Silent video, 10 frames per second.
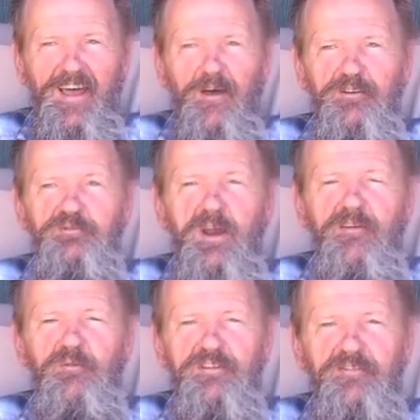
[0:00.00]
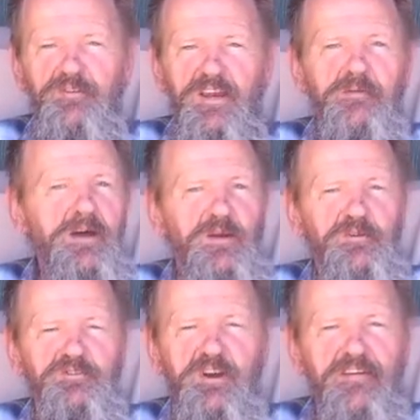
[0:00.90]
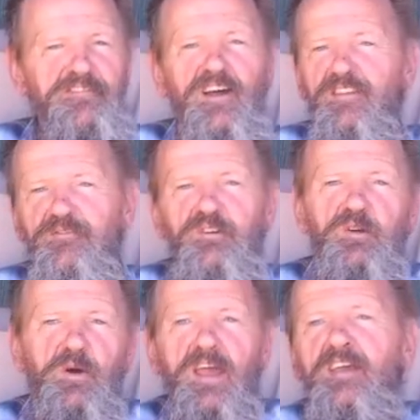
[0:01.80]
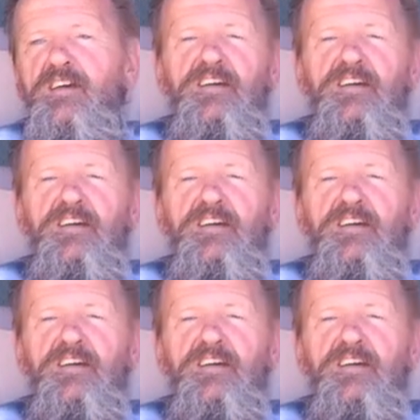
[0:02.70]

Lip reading: I was driving with a friend of mine. We were driving down the freeway,